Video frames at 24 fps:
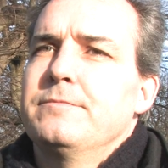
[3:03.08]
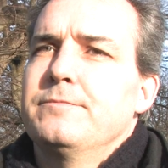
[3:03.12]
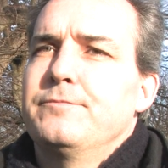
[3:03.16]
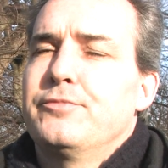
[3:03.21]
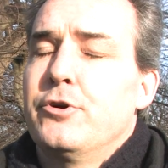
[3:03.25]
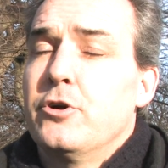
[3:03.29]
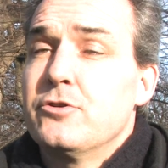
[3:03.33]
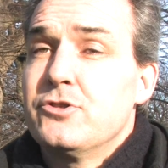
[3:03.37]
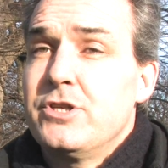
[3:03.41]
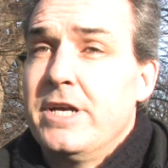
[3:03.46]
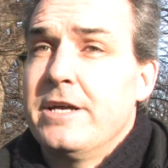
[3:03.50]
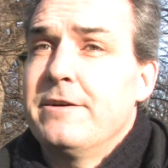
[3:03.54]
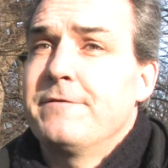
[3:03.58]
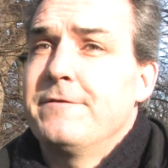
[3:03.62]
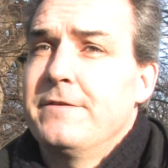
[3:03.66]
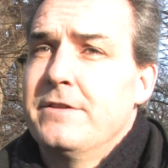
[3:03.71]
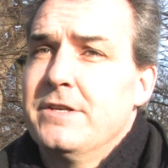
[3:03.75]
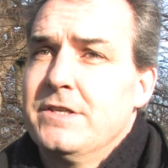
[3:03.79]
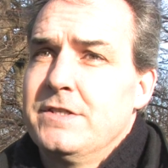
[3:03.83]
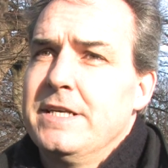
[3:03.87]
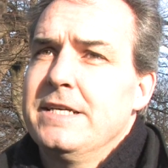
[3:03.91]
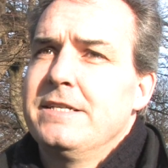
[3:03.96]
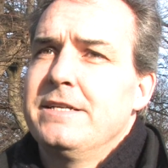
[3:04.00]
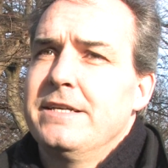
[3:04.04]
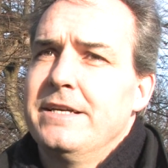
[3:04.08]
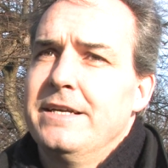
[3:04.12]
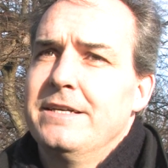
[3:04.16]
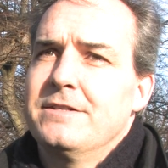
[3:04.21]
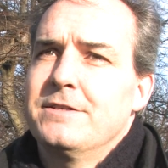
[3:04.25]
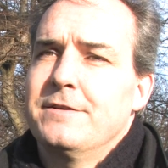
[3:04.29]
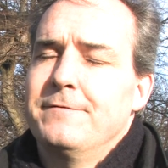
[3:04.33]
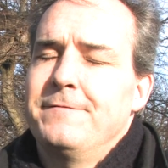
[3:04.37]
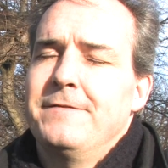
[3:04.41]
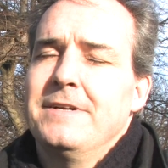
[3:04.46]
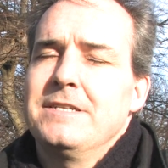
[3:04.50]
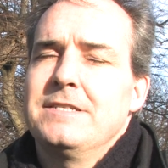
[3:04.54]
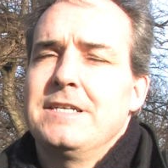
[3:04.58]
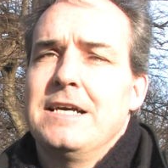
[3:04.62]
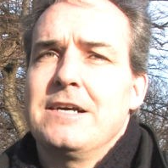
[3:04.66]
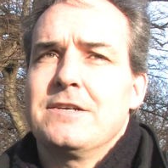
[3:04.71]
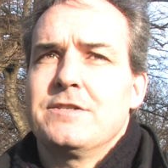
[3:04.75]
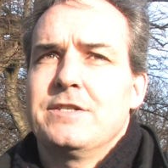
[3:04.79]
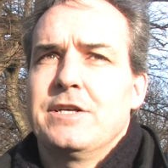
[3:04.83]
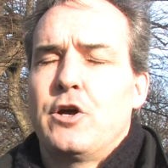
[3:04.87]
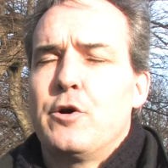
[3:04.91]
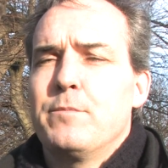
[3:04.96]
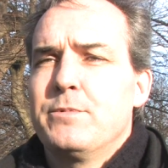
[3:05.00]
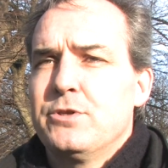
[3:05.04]
project for the city. It's a
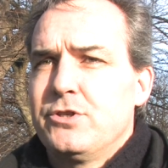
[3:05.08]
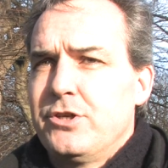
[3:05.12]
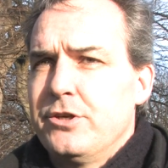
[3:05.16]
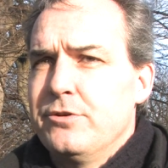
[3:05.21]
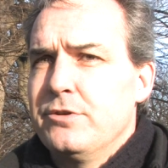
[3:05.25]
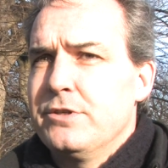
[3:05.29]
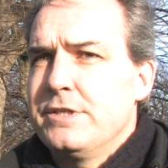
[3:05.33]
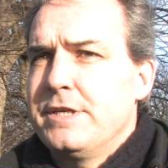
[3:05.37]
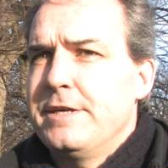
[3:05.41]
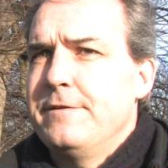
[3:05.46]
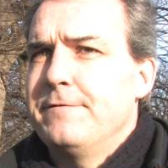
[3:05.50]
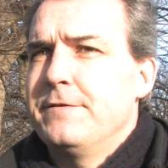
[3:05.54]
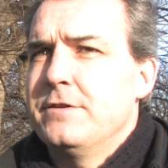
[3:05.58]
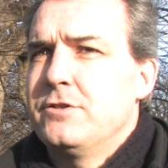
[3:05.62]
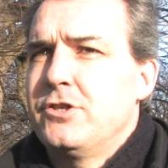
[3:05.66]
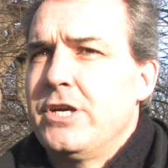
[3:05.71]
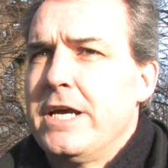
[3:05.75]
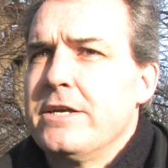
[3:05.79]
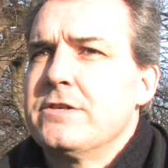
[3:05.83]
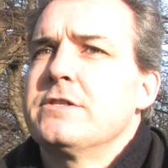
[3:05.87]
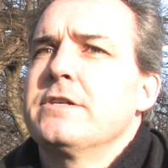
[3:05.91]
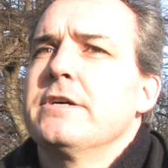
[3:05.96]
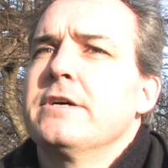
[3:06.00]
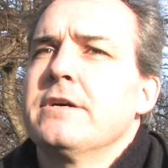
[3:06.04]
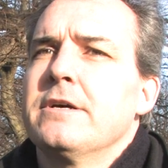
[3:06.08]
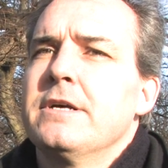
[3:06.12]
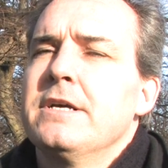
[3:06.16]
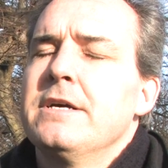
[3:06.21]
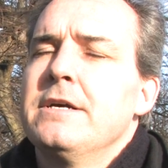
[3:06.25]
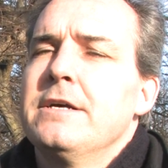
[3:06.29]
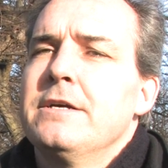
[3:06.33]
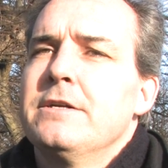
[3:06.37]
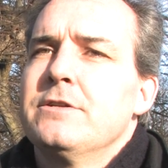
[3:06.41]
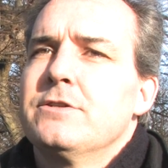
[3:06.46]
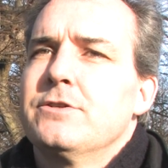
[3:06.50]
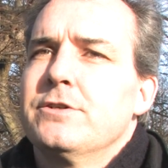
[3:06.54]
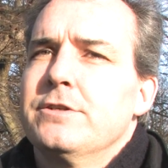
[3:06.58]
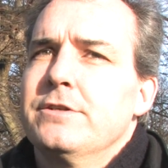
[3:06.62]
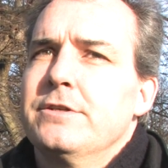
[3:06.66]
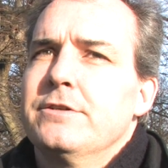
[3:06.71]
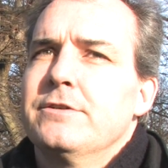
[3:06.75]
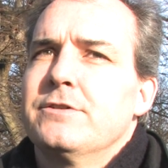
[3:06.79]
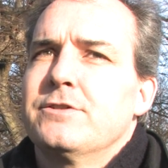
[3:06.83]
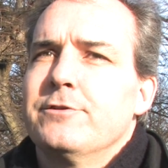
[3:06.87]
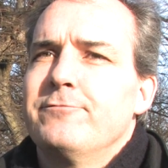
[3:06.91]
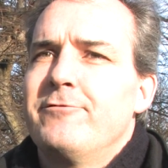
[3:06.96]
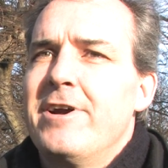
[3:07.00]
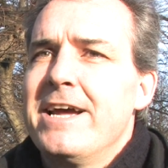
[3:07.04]
fantastic opportunity for Chester
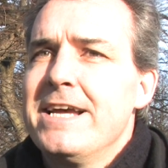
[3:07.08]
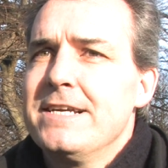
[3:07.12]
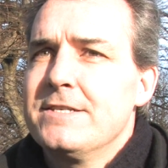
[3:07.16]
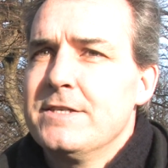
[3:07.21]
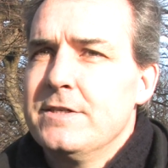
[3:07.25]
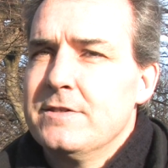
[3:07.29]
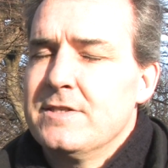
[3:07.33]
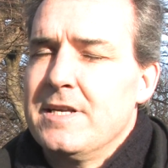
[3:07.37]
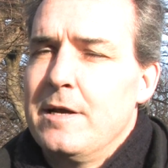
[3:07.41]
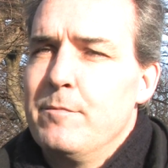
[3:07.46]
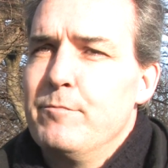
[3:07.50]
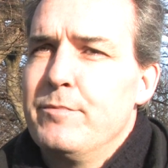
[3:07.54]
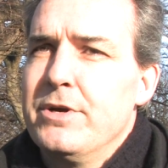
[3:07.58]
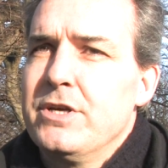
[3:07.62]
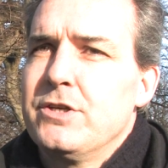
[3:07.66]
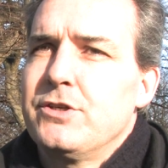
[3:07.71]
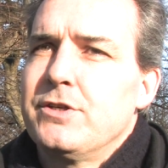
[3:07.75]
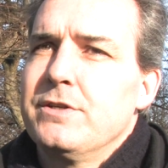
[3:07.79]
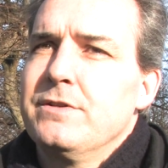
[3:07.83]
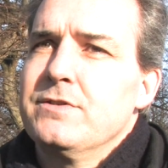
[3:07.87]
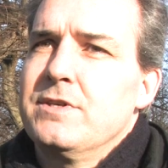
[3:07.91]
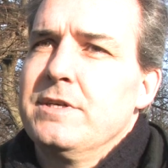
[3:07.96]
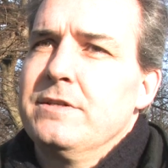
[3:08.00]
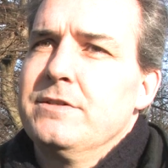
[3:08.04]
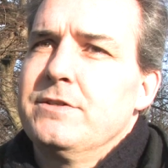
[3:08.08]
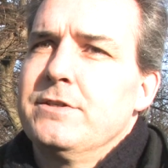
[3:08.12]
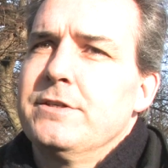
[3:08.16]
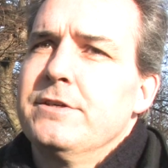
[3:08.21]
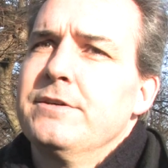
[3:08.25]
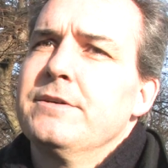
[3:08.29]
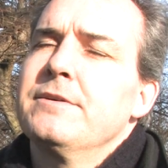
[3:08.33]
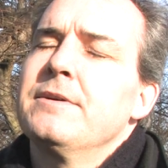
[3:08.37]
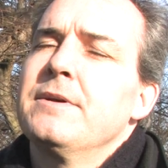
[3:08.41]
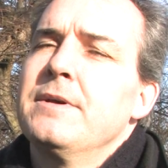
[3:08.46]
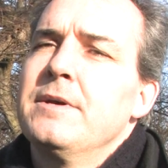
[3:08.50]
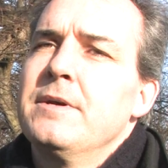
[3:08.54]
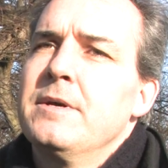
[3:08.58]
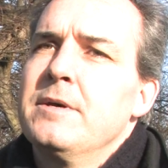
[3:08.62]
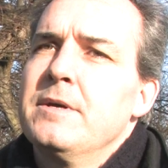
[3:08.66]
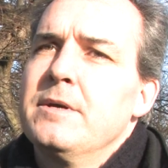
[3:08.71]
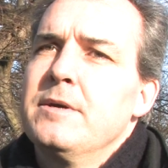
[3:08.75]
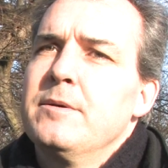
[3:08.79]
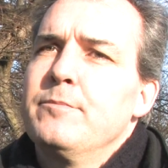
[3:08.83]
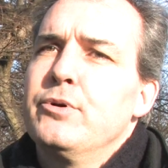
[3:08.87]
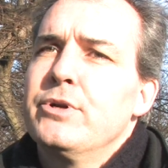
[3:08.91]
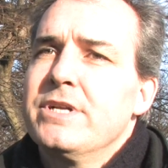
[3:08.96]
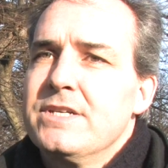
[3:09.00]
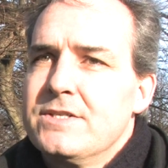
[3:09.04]
to raise its ambitions and to
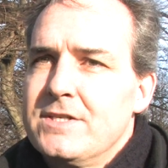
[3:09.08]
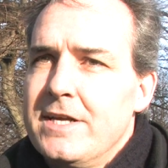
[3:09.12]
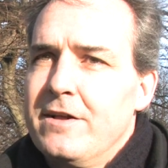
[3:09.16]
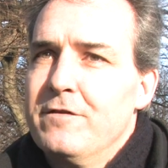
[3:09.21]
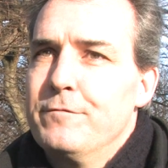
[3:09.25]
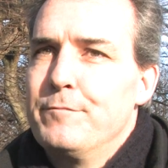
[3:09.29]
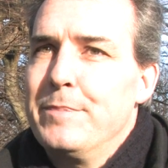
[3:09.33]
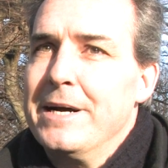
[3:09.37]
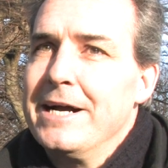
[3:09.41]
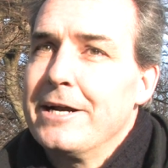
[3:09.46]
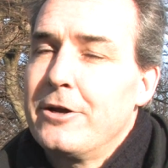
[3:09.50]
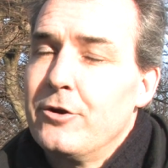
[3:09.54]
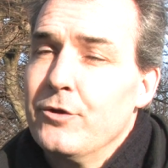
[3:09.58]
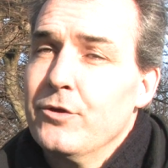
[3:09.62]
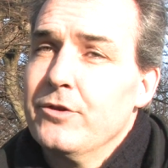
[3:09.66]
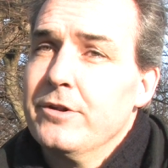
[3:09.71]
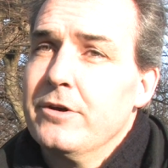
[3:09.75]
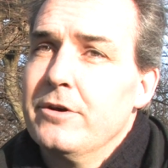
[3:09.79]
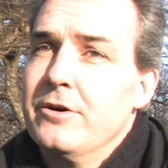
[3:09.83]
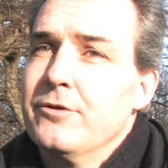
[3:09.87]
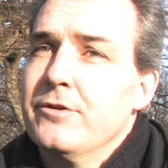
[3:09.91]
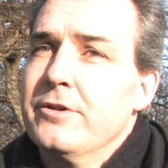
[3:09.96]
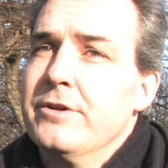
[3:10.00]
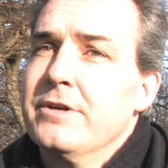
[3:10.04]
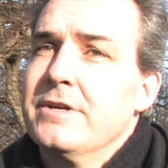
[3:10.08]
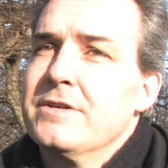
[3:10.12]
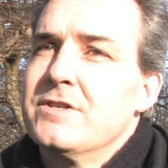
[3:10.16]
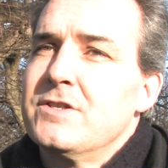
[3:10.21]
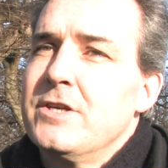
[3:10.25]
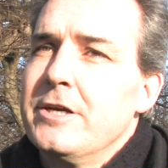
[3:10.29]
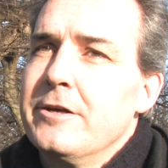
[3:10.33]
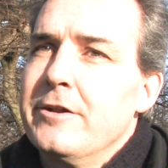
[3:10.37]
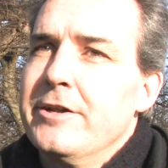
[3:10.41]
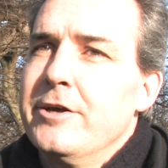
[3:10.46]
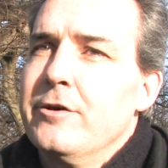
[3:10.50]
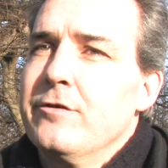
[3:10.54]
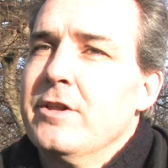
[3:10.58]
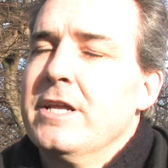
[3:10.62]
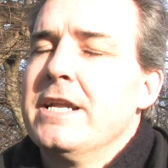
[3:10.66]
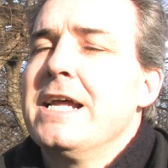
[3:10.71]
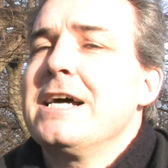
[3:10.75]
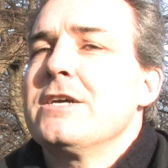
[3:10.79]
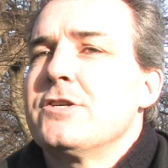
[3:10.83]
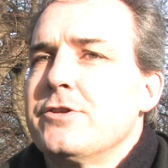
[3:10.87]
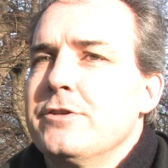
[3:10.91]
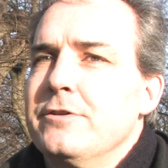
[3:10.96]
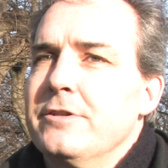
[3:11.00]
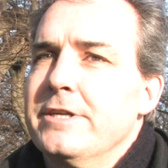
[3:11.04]
put itself back certainly on the
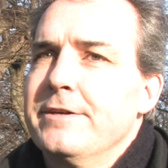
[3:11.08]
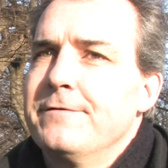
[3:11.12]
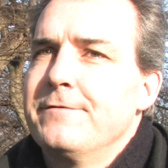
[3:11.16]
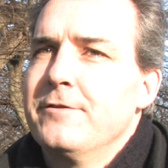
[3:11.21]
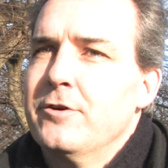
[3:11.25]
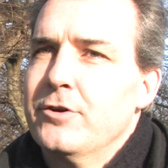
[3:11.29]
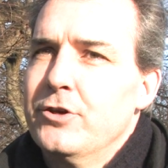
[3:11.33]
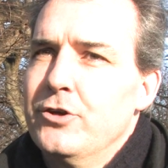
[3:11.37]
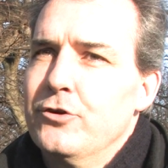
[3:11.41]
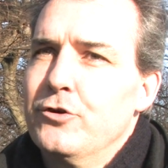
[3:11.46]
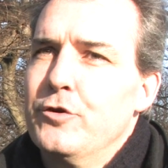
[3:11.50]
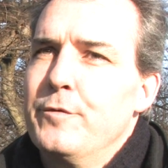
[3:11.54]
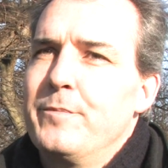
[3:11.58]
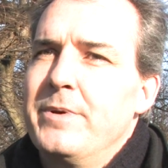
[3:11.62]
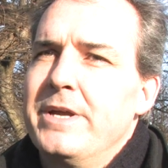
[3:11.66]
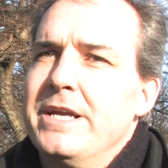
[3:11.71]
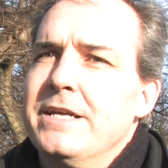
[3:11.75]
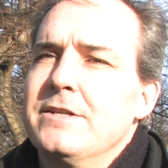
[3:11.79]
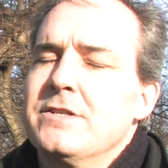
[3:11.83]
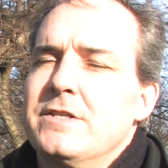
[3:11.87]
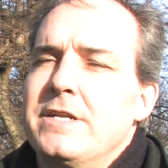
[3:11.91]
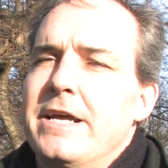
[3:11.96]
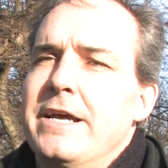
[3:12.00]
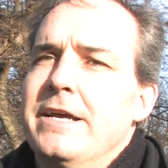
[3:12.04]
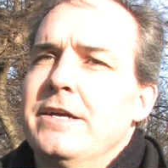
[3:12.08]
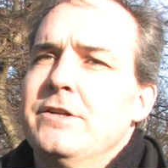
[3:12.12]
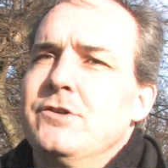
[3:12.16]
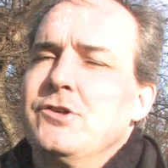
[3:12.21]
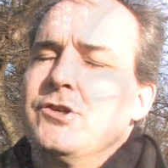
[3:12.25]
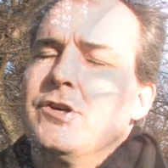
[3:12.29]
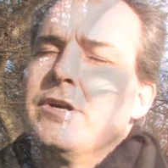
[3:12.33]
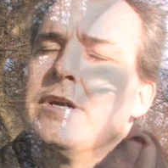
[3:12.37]
national, if not European stage,